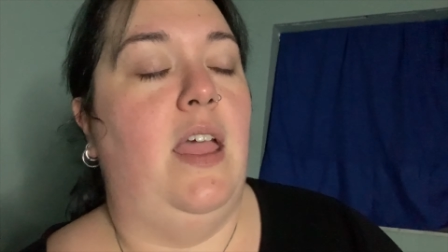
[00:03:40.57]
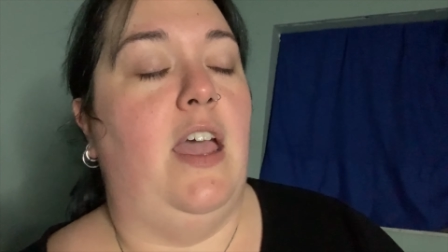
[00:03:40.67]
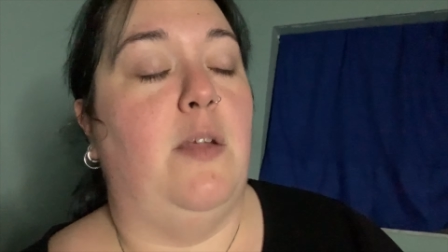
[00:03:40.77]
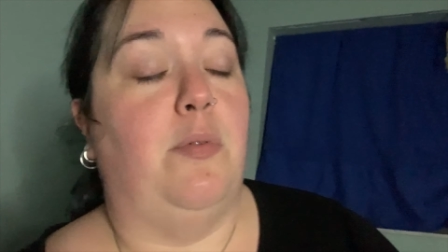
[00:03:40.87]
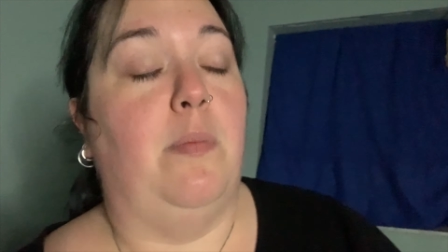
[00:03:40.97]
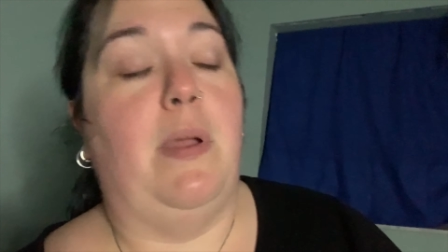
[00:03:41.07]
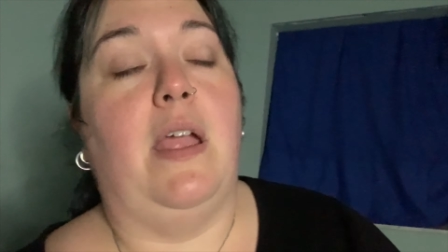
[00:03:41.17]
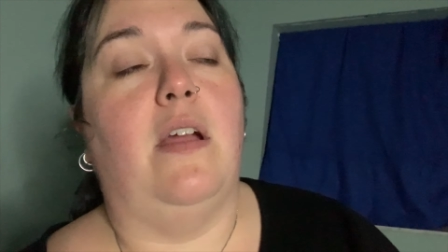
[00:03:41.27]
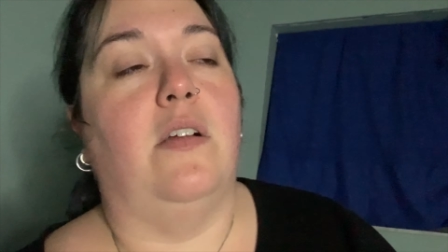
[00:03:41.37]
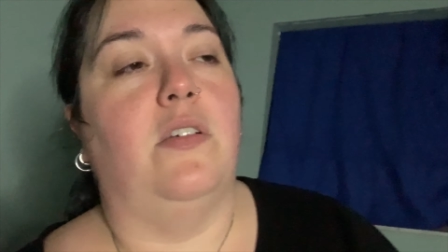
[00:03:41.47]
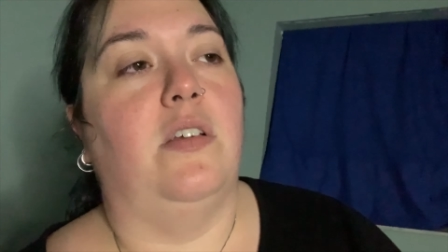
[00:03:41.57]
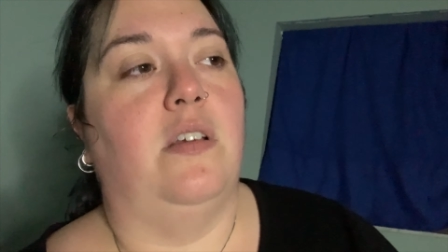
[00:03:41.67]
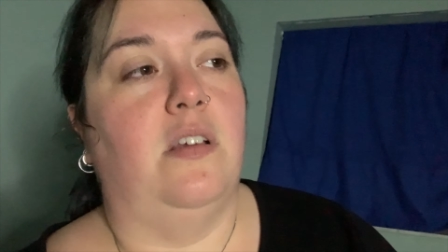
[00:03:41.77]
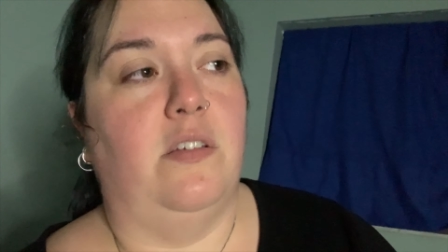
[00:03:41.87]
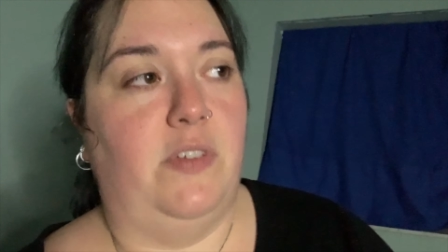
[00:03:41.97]
and prepared
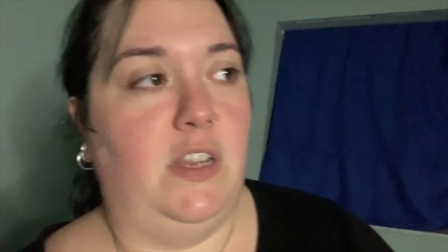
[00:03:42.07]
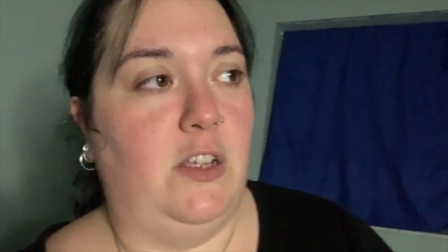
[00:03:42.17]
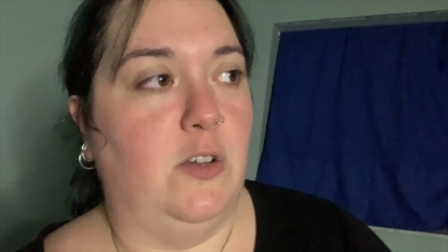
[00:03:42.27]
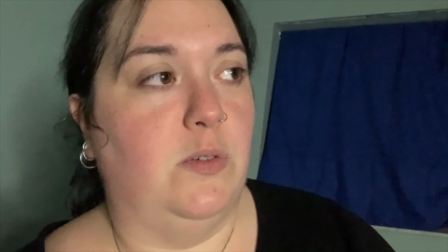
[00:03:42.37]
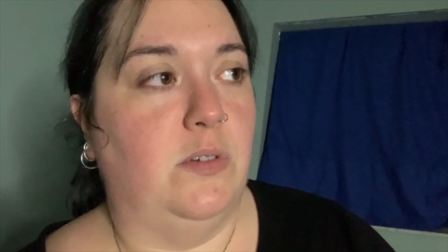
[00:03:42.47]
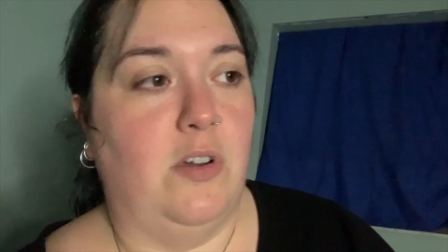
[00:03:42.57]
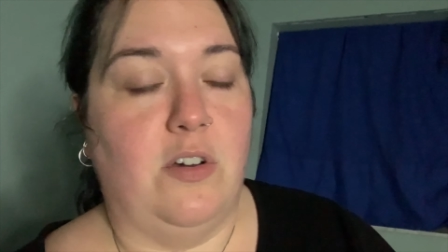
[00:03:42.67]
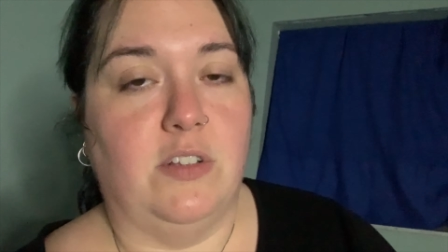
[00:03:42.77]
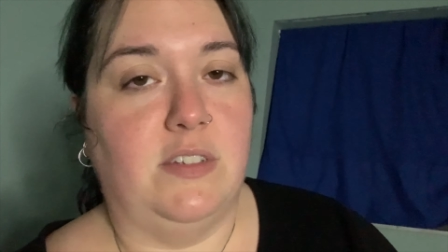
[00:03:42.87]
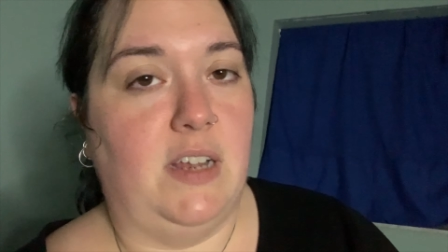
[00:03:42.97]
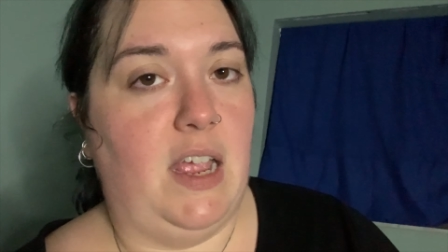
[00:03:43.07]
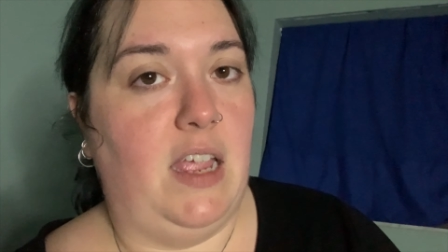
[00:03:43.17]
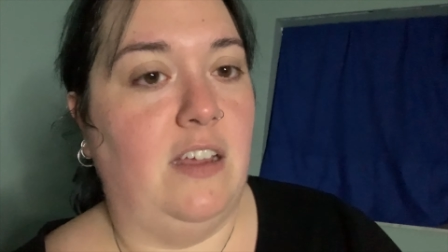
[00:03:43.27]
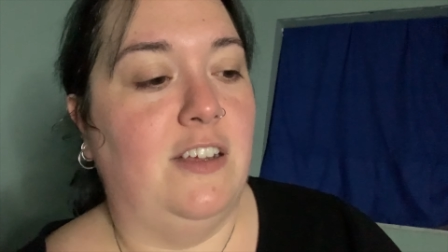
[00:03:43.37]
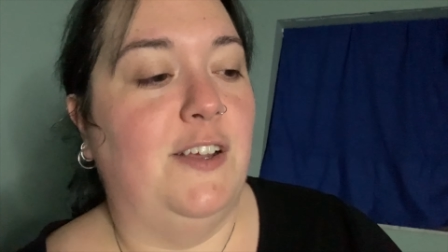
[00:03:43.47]
a video all
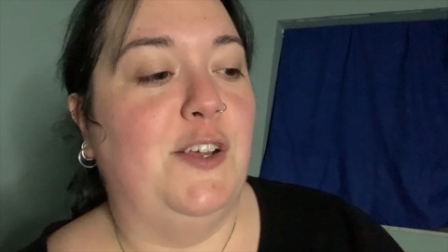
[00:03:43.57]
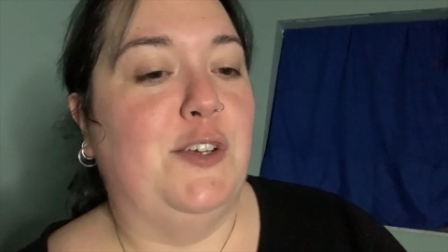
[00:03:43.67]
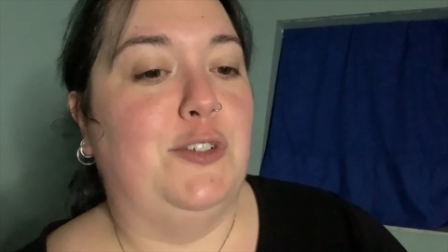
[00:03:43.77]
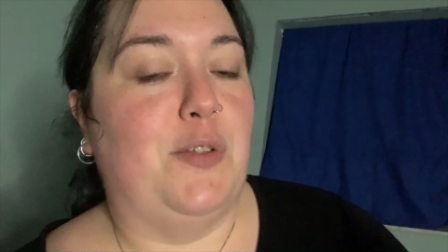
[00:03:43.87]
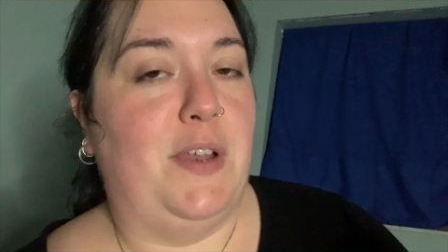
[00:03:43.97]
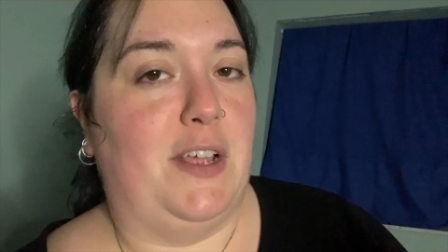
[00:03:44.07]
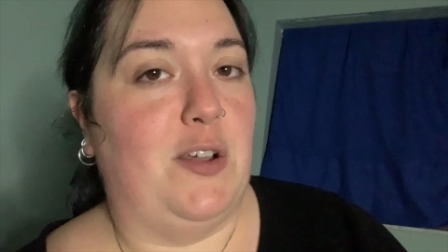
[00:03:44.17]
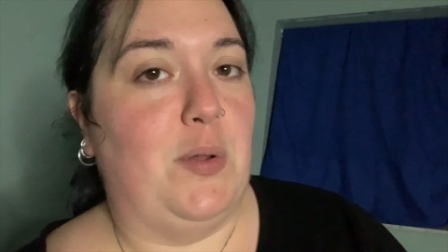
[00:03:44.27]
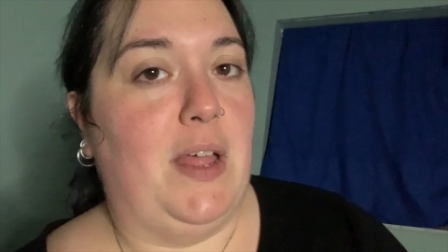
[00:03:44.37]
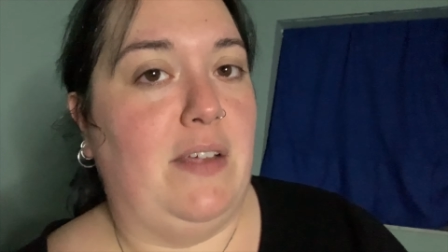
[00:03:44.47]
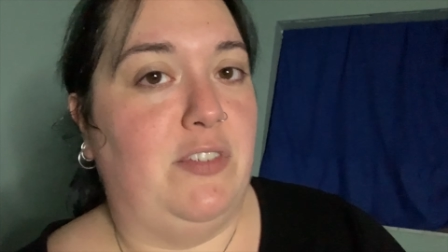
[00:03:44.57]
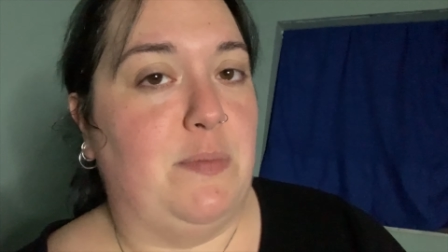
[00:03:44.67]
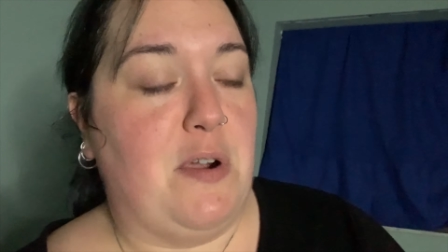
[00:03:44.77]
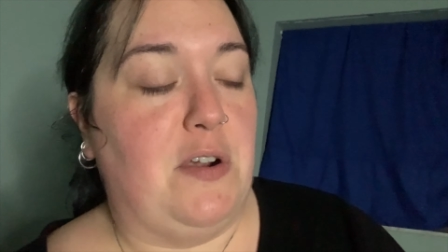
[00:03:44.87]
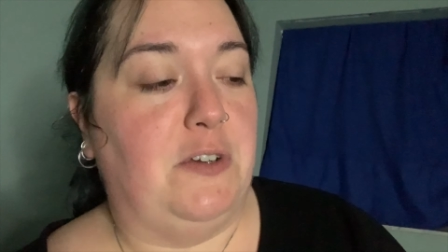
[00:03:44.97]
today so that it could go live
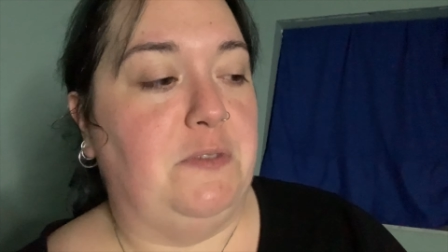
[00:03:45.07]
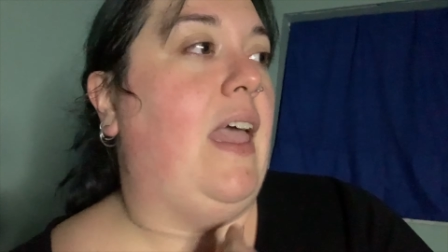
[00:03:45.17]
tomorrow.